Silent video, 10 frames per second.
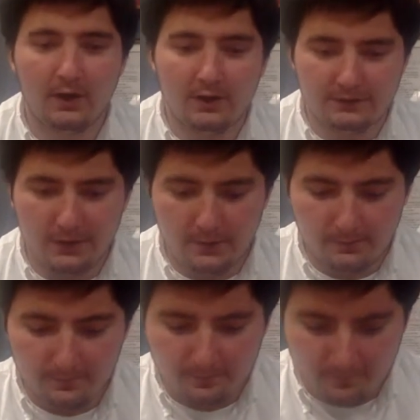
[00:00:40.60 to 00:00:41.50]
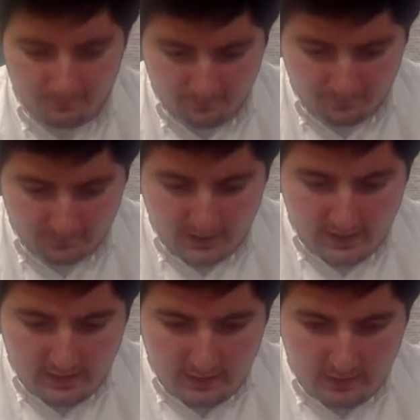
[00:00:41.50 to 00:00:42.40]
So,
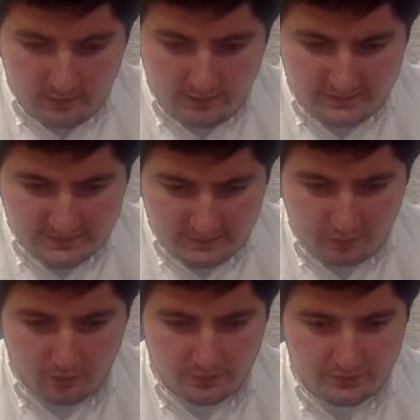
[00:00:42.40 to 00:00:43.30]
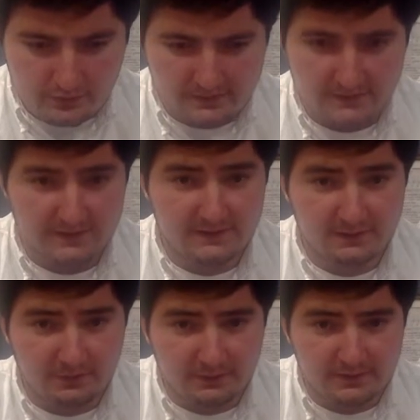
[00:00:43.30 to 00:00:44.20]
this is important to us as
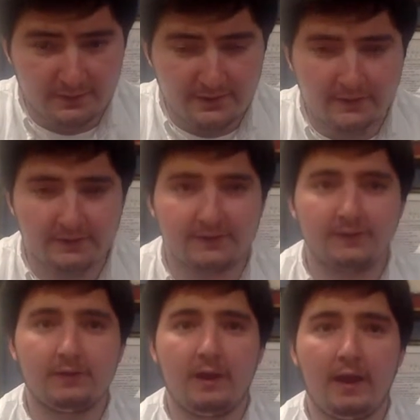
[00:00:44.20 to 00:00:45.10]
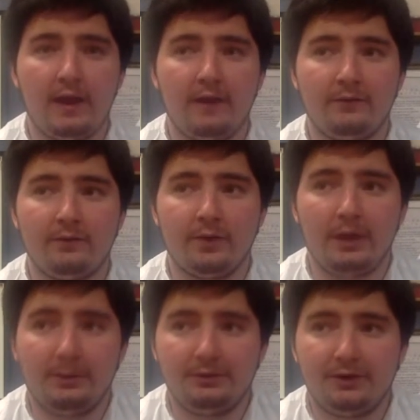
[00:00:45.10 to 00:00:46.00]
historians because if we were
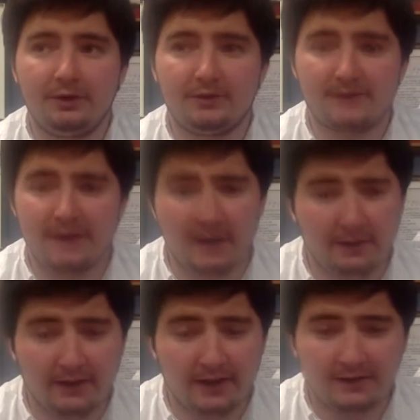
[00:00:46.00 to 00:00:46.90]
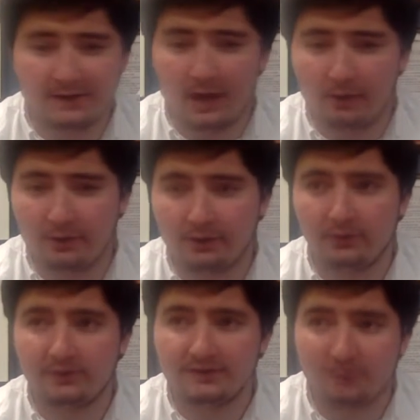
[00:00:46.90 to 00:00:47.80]
able to understand how the Nazis operated on
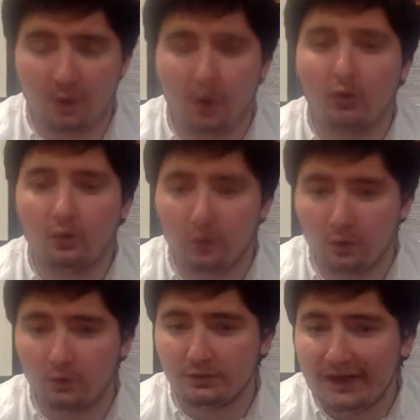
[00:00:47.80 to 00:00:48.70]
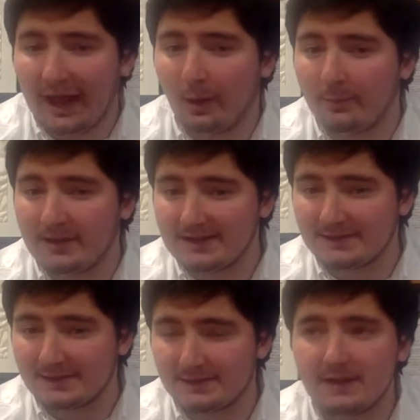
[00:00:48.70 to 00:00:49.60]
a small local town
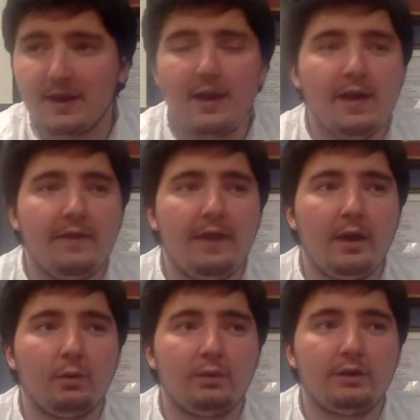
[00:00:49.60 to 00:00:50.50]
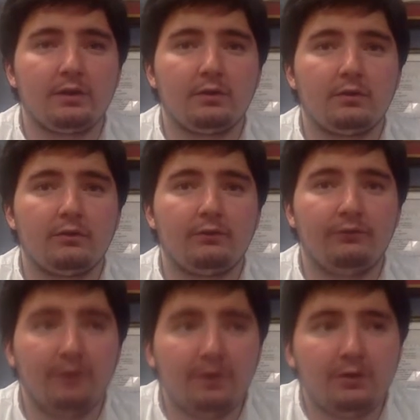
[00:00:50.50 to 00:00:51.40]
basis, then we can
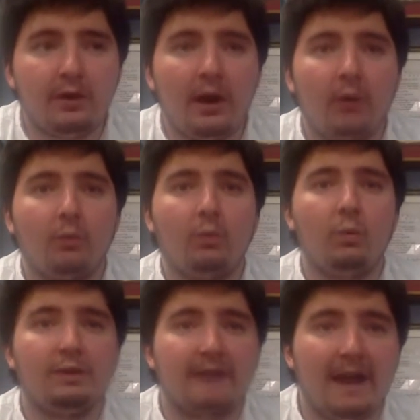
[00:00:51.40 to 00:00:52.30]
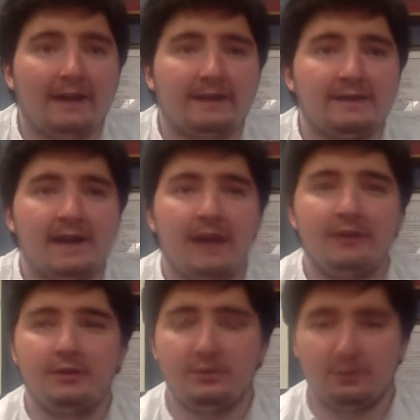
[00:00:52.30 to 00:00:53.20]
figure out what tactics they had to
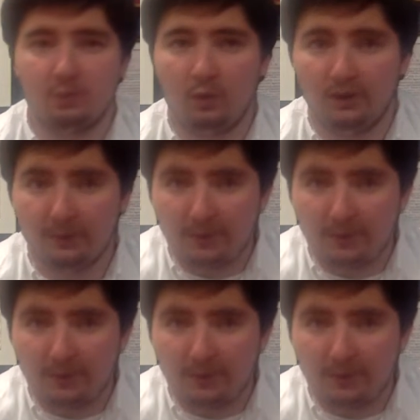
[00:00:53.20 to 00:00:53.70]
use, what